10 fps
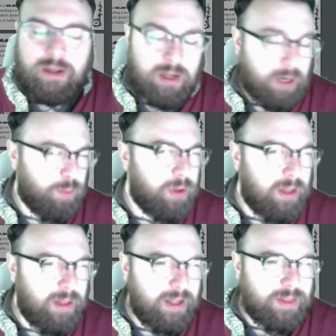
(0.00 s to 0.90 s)
I really
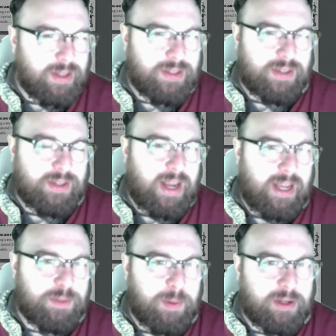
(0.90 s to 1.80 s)
like this as an
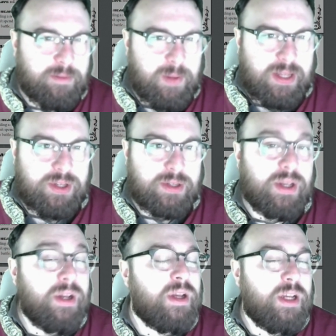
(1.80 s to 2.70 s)
aspect of mazes,
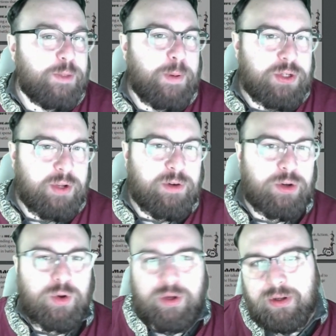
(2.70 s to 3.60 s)
especially if you're
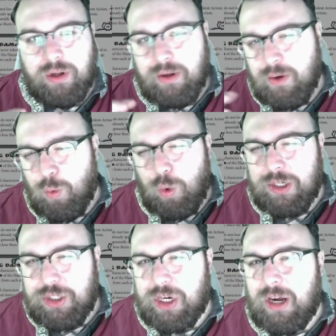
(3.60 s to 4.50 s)
doing
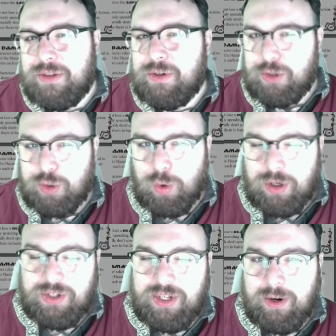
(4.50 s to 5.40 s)
one-shots or
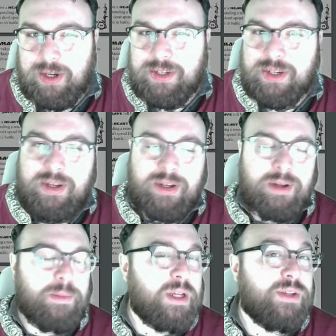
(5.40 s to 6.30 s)
shorter series,
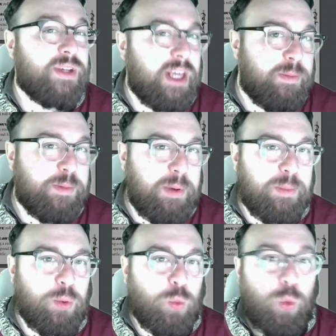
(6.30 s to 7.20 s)
because it keeps
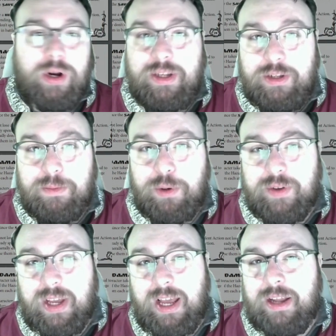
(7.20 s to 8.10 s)
people wanting to move
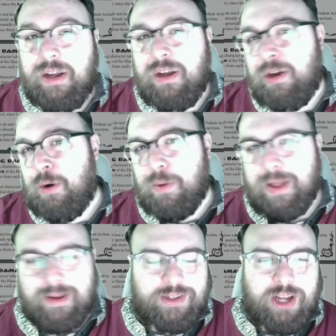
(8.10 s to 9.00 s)
ahead
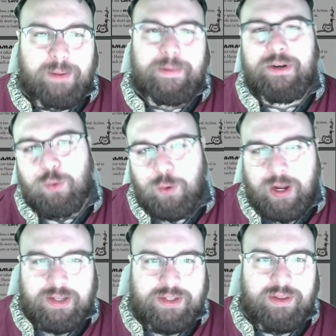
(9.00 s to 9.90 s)
without stopping to
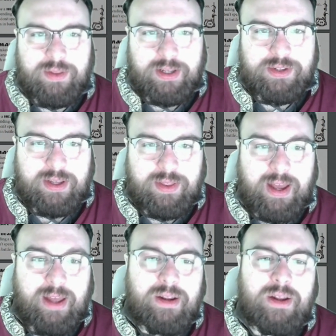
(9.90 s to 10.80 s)
rest and things like that.